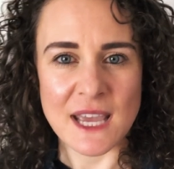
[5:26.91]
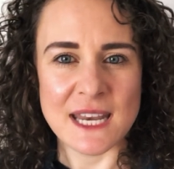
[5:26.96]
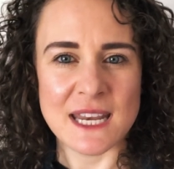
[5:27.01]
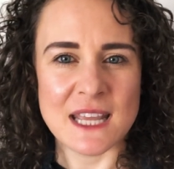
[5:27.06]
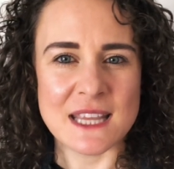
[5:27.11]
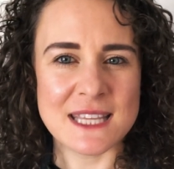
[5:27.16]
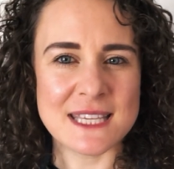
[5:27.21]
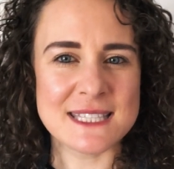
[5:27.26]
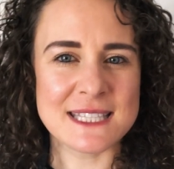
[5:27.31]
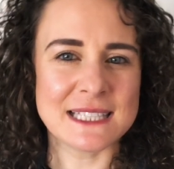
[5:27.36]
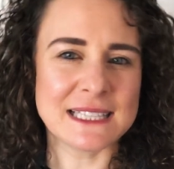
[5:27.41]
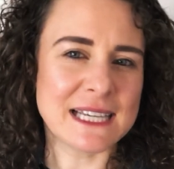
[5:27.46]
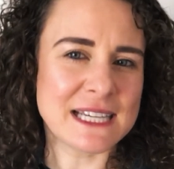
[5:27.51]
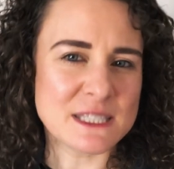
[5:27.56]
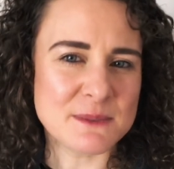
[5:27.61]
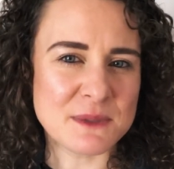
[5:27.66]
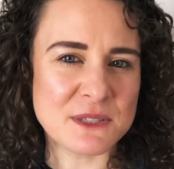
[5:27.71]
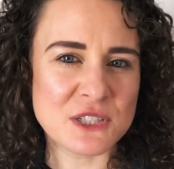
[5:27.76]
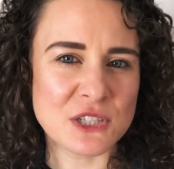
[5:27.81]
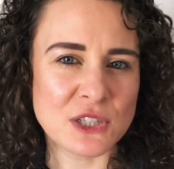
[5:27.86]
Now this
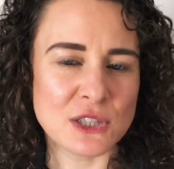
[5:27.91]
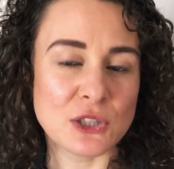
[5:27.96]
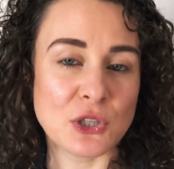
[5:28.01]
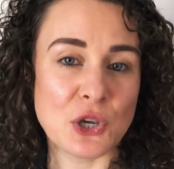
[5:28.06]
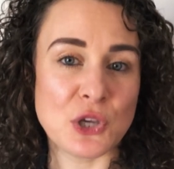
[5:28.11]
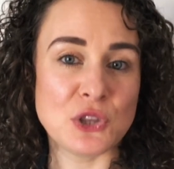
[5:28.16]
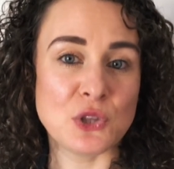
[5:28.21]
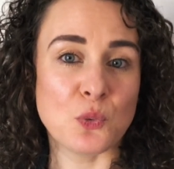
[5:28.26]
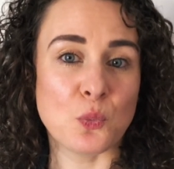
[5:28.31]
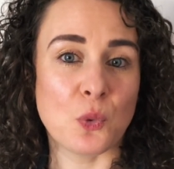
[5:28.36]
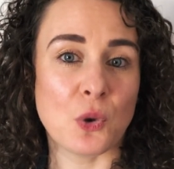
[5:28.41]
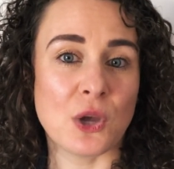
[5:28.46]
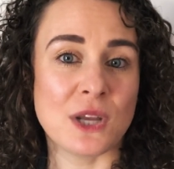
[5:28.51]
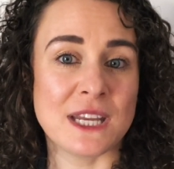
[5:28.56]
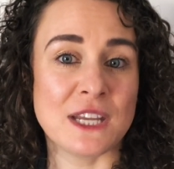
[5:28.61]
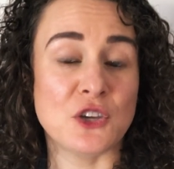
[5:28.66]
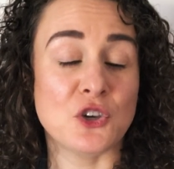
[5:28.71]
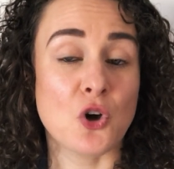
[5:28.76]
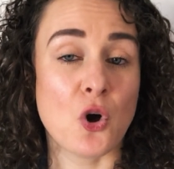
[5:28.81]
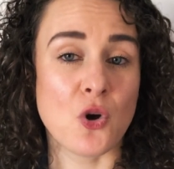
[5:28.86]
allows me to learn the word
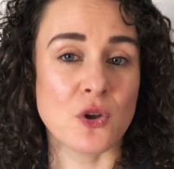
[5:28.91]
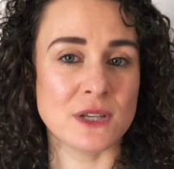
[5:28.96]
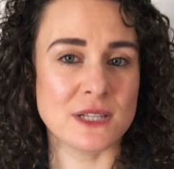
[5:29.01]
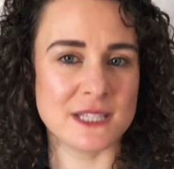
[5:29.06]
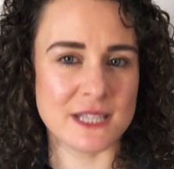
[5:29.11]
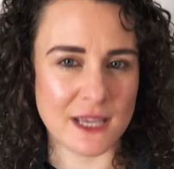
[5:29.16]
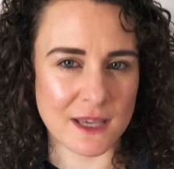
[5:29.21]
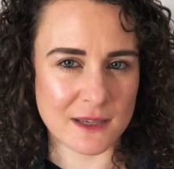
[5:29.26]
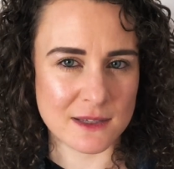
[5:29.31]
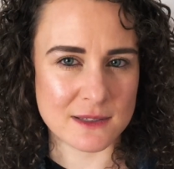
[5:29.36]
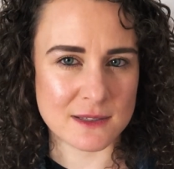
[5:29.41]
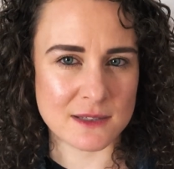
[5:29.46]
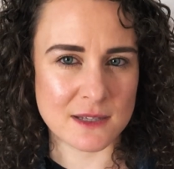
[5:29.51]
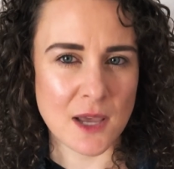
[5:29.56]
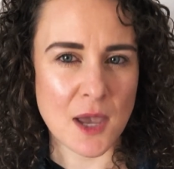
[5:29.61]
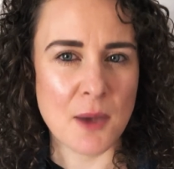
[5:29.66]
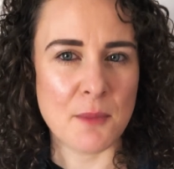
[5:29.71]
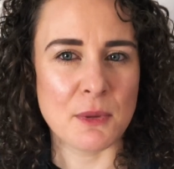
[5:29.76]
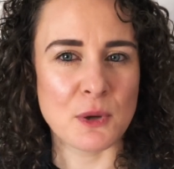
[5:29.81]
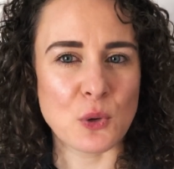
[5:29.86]
in context,
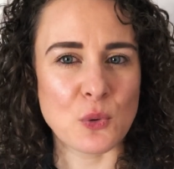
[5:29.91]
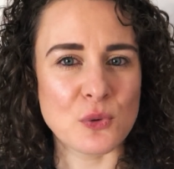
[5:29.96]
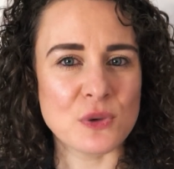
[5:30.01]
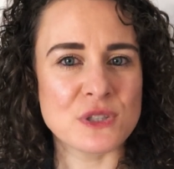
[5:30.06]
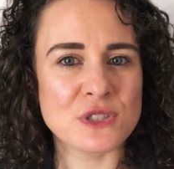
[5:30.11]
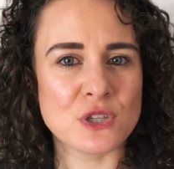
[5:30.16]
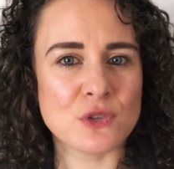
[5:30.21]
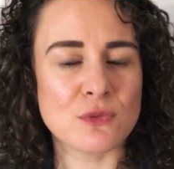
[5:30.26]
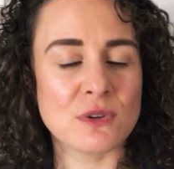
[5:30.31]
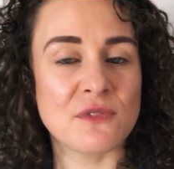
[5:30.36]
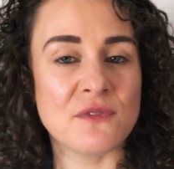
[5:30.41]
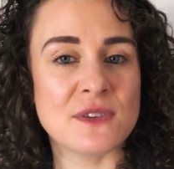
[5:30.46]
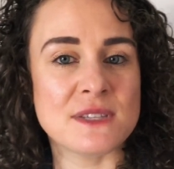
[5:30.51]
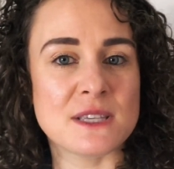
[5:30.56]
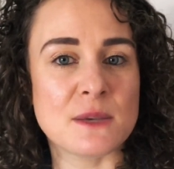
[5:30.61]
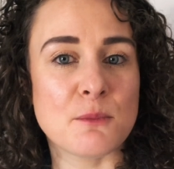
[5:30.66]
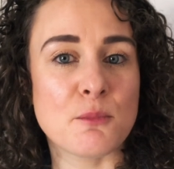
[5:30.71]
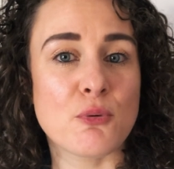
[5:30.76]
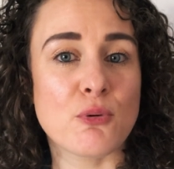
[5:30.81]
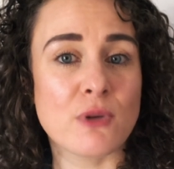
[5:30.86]
but also
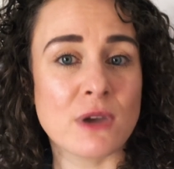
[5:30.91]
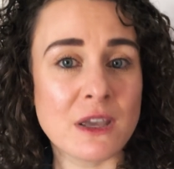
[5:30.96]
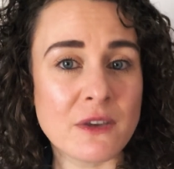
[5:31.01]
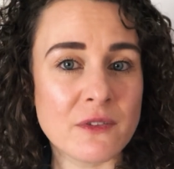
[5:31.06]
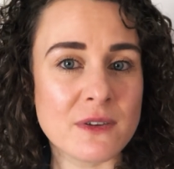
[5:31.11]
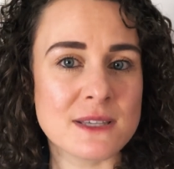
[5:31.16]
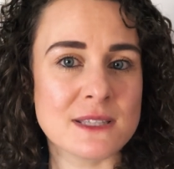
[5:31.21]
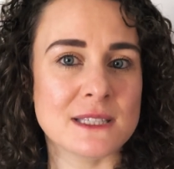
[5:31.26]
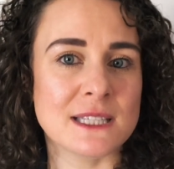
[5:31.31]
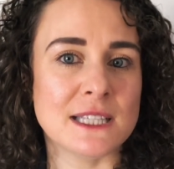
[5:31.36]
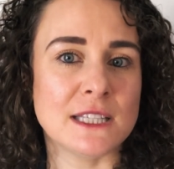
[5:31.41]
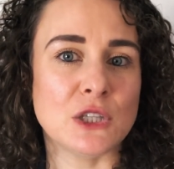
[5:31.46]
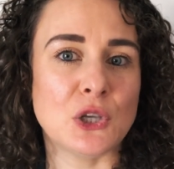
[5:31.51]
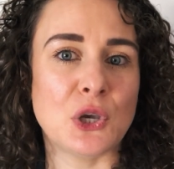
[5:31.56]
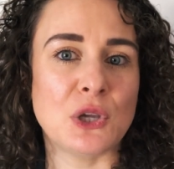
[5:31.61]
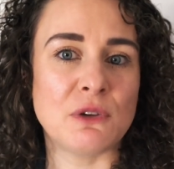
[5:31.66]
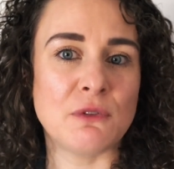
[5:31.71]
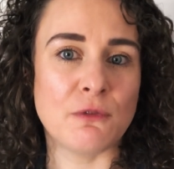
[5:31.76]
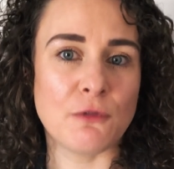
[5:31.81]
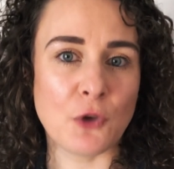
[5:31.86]
revisit previously
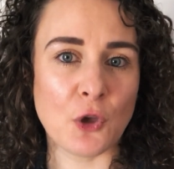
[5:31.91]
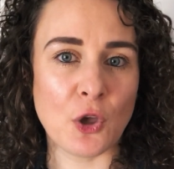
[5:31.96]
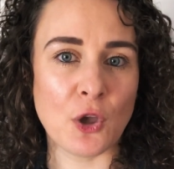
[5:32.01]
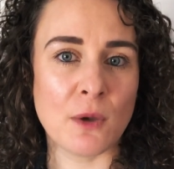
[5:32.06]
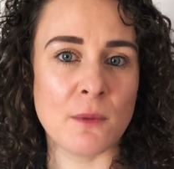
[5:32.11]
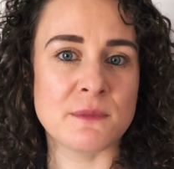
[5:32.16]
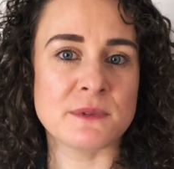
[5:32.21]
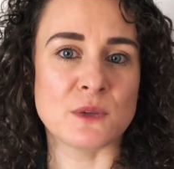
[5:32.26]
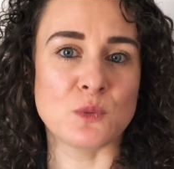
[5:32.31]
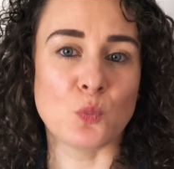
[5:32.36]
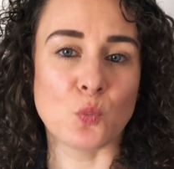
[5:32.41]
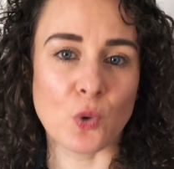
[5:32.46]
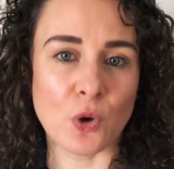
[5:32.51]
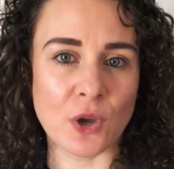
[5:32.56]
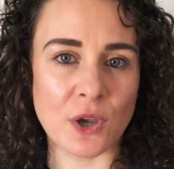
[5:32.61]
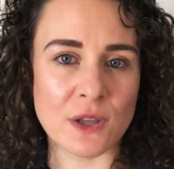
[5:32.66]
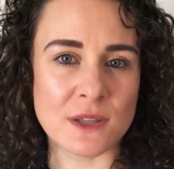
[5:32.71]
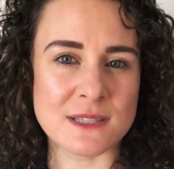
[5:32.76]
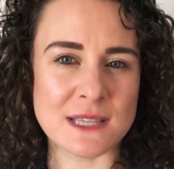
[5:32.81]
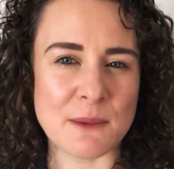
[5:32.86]
learned verbs and
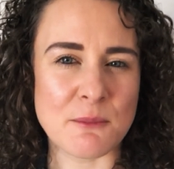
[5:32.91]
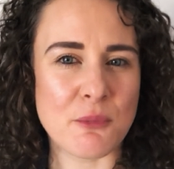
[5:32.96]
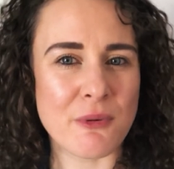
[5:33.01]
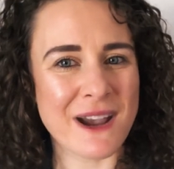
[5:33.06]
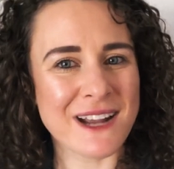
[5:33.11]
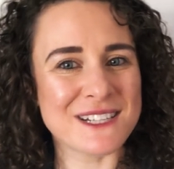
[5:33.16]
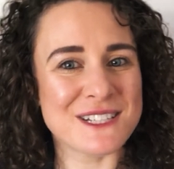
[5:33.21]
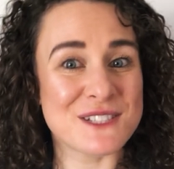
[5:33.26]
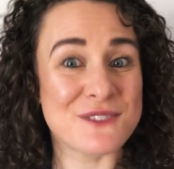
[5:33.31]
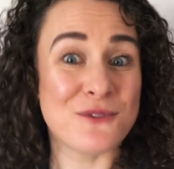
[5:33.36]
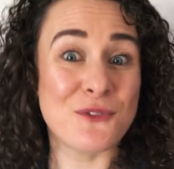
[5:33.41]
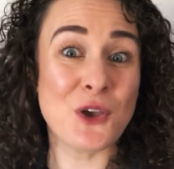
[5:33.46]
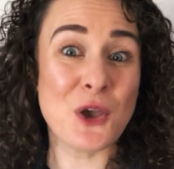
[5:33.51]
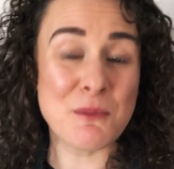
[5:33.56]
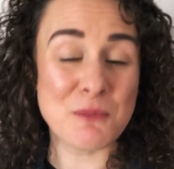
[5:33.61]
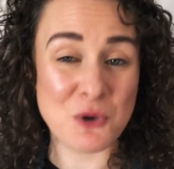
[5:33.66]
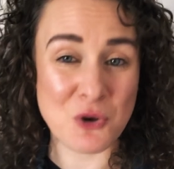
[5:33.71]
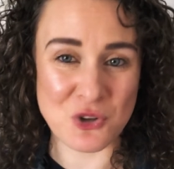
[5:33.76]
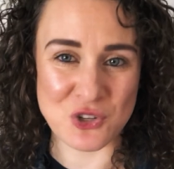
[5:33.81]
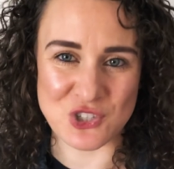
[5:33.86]
words and practice
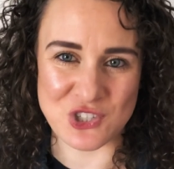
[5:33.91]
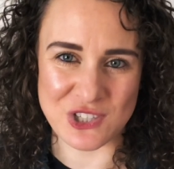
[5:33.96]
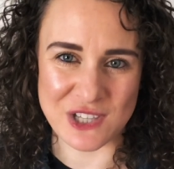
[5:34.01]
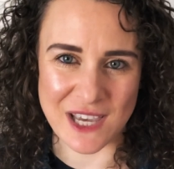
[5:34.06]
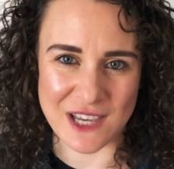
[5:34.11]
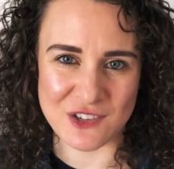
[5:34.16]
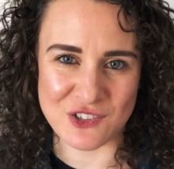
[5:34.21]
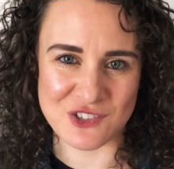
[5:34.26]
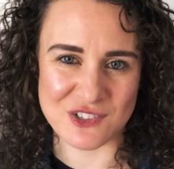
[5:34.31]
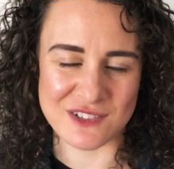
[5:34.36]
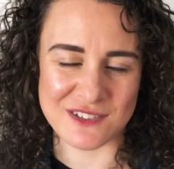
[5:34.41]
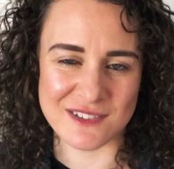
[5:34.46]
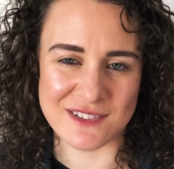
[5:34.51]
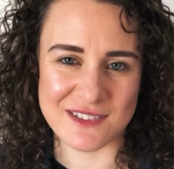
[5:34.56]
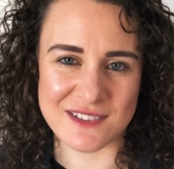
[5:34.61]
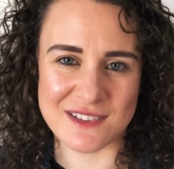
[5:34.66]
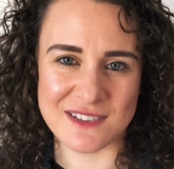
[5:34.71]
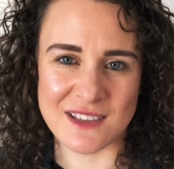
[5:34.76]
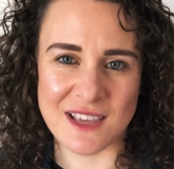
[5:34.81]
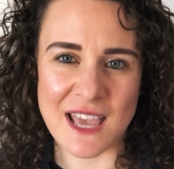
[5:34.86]
verb
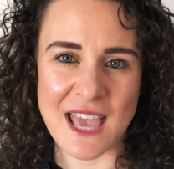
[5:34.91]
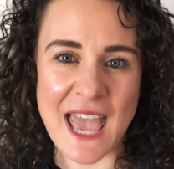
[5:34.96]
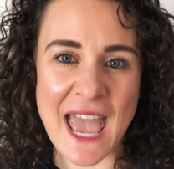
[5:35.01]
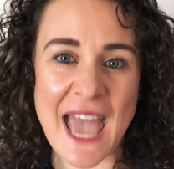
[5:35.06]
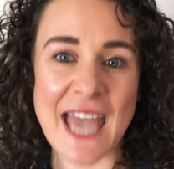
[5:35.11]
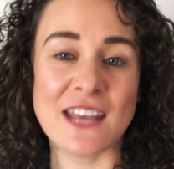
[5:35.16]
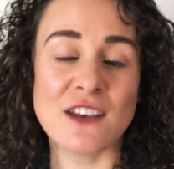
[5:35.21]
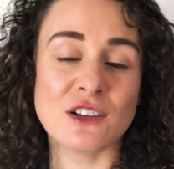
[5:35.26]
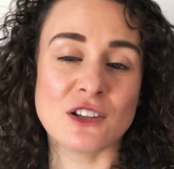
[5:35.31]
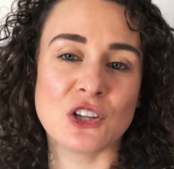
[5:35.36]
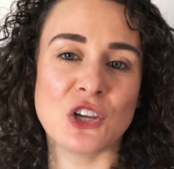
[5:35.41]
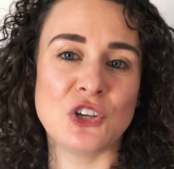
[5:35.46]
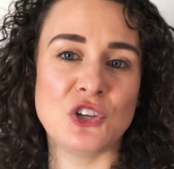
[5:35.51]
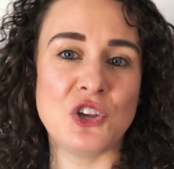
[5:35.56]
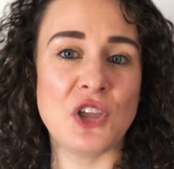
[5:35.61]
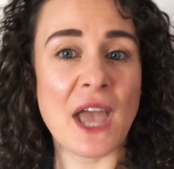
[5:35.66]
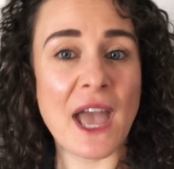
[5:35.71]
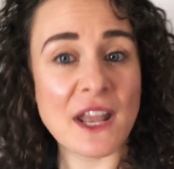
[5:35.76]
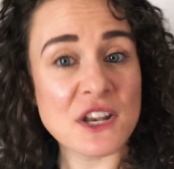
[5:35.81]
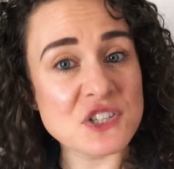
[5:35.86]
conjugations, and learn
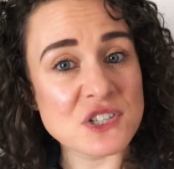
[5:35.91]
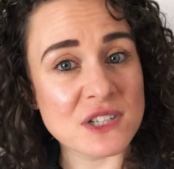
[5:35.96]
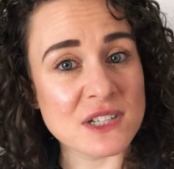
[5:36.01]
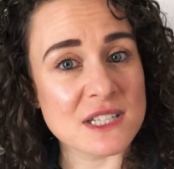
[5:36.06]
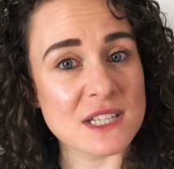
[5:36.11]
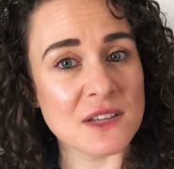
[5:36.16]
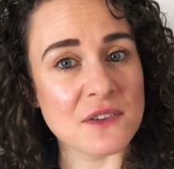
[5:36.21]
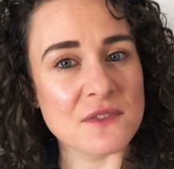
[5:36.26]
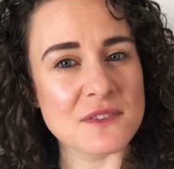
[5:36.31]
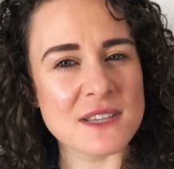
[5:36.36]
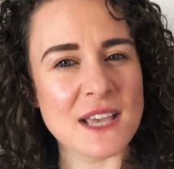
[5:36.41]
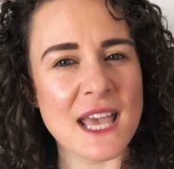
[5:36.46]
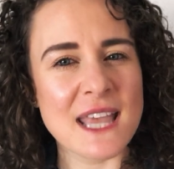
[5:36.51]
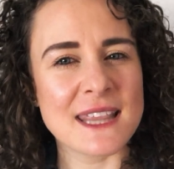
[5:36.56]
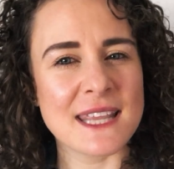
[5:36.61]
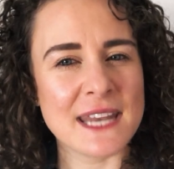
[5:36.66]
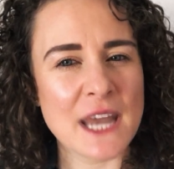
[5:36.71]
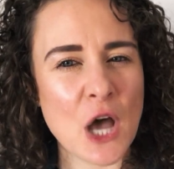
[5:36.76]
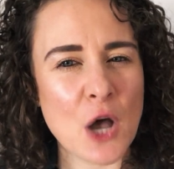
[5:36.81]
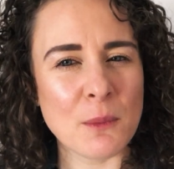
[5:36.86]
new adjectives
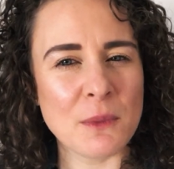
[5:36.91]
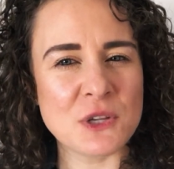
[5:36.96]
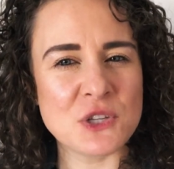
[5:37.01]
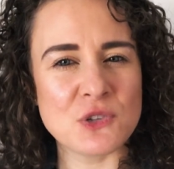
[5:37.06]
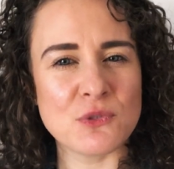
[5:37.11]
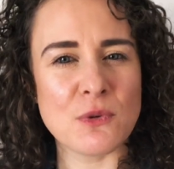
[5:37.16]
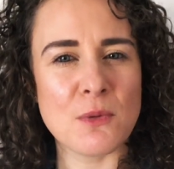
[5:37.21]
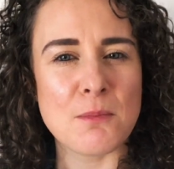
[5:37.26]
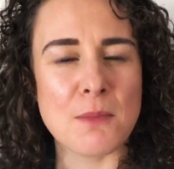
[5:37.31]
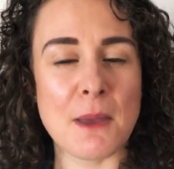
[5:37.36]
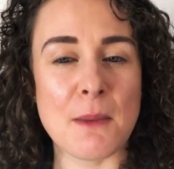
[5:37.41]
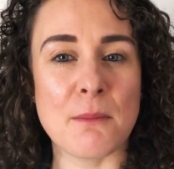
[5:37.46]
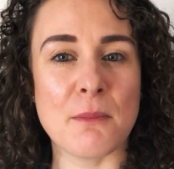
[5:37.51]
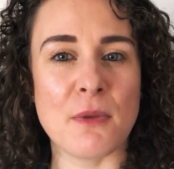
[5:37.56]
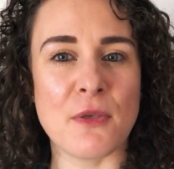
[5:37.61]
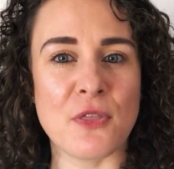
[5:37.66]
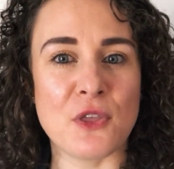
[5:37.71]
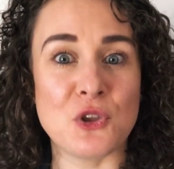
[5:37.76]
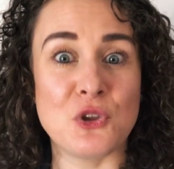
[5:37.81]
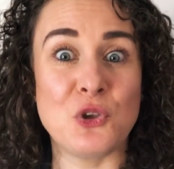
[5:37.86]
that help me to remember
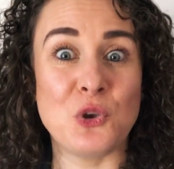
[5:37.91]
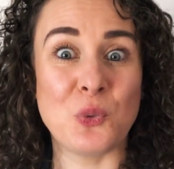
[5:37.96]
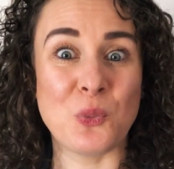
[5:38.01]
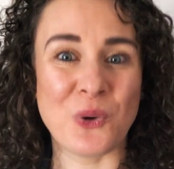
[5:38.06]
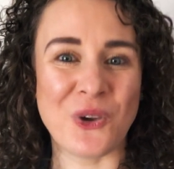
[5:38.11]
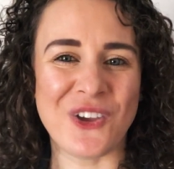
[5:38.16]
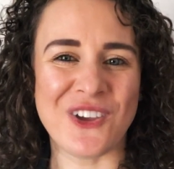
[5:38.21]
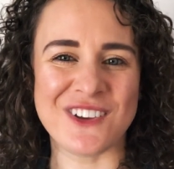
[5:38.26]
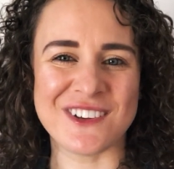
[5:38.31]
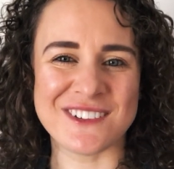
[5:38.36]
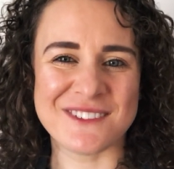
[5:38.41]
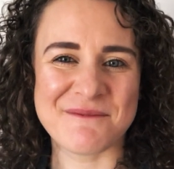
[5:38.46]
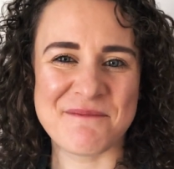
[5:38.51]
the new word.